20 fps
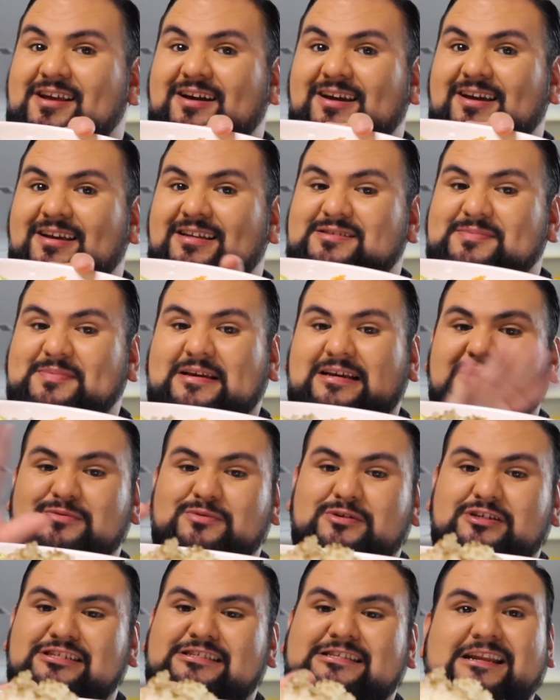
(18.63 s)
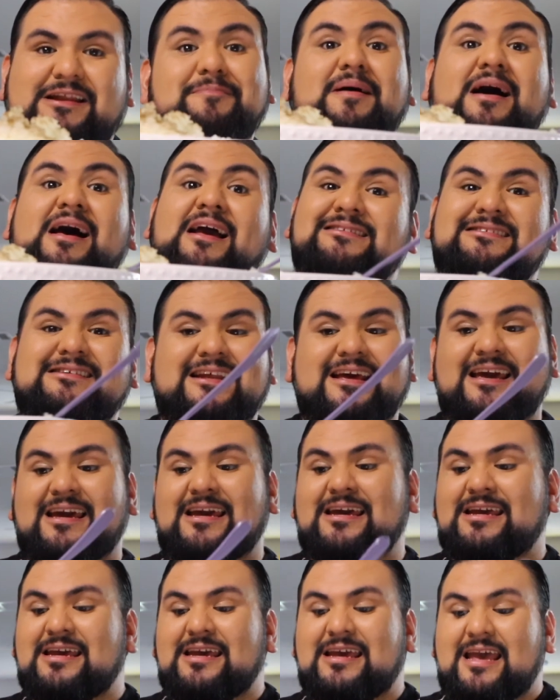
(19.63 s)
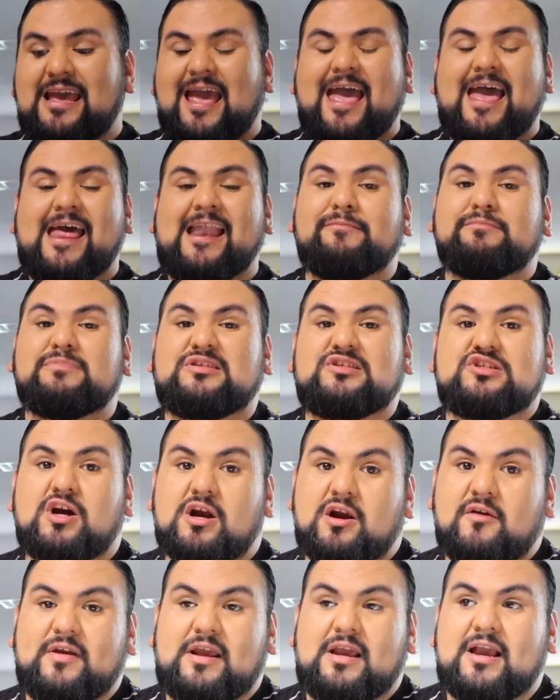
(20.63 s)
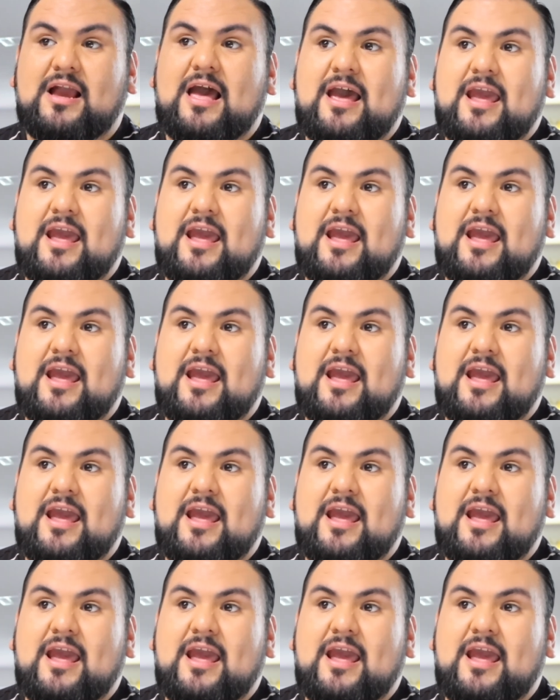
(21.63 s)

nuggets because we're just in a bind today and I'm starving.